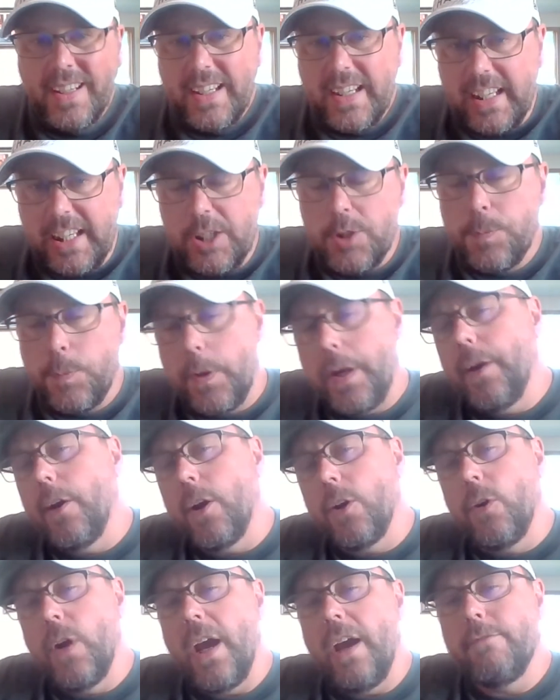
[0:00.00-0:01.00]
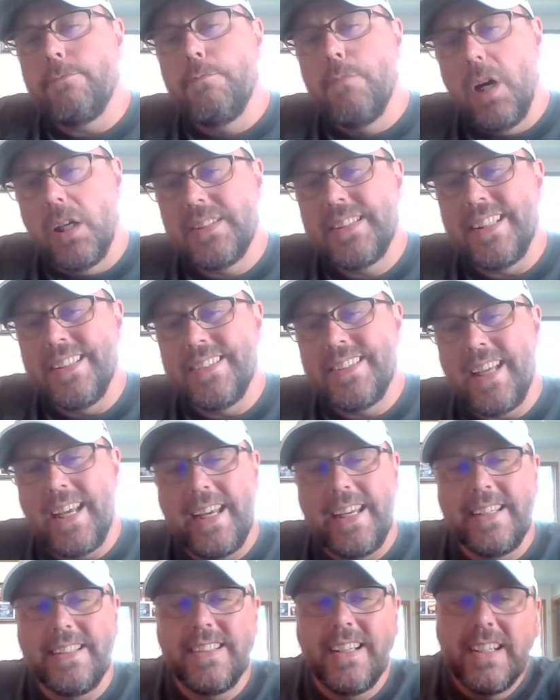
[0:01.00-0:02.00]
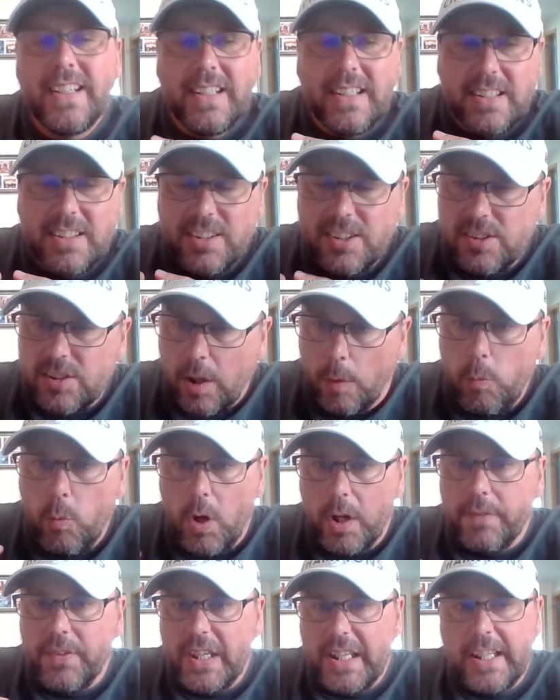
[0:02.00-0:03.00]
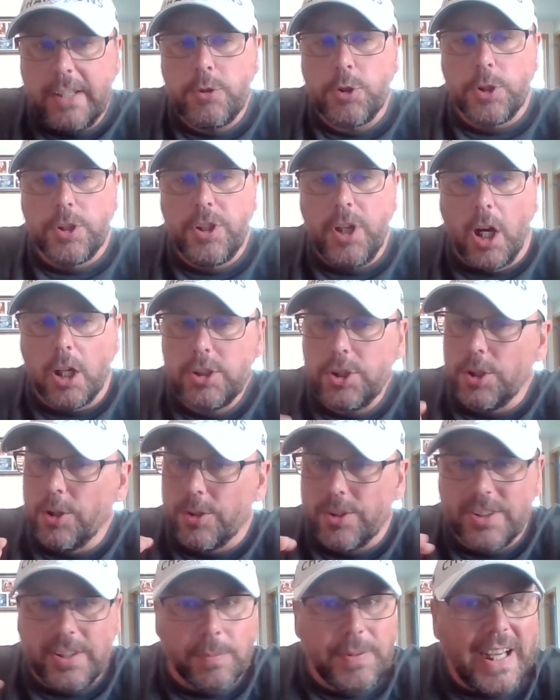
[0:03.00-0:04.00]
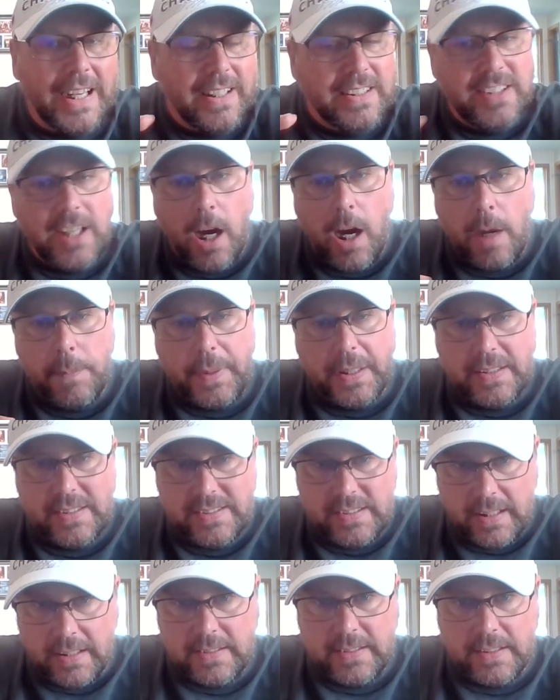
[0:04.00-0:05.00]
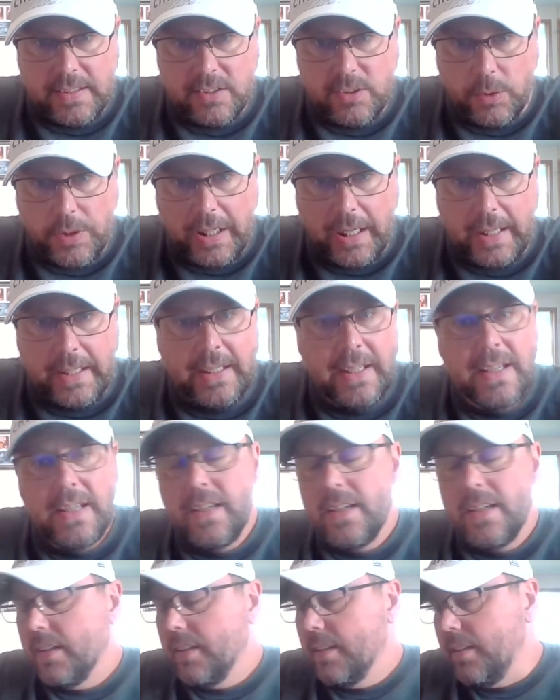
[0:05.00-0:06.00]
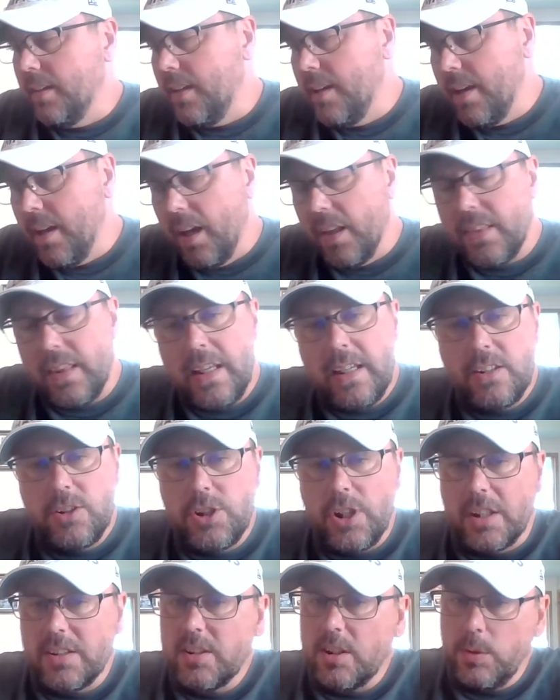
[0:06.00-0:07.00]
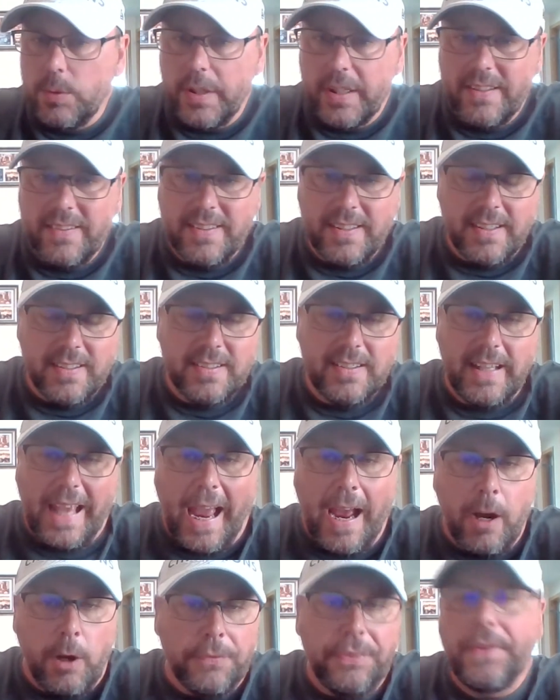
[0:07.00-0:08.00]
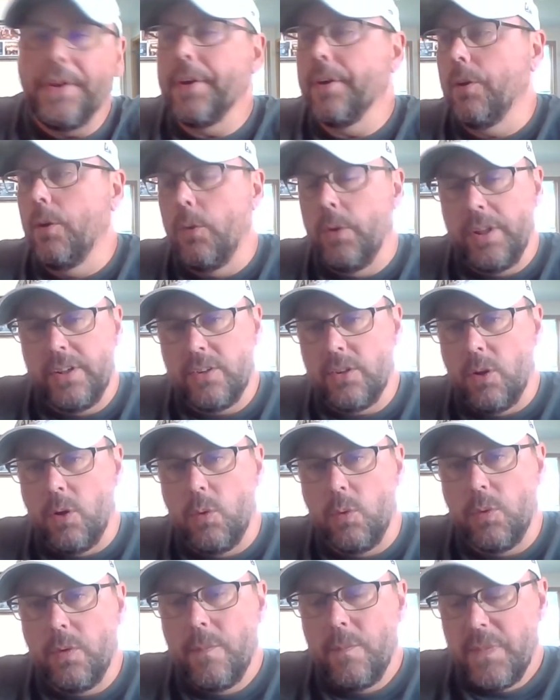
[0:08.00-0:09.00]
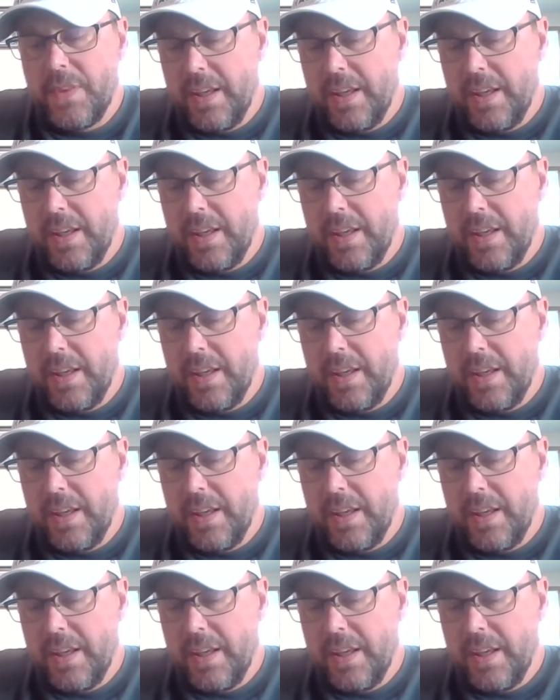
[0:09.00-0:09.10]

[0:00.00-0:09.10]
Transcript: Each paragraph must contain somewhat of an introduction or some kind of topic sentence. Okay, nothing just to exist out there on its own.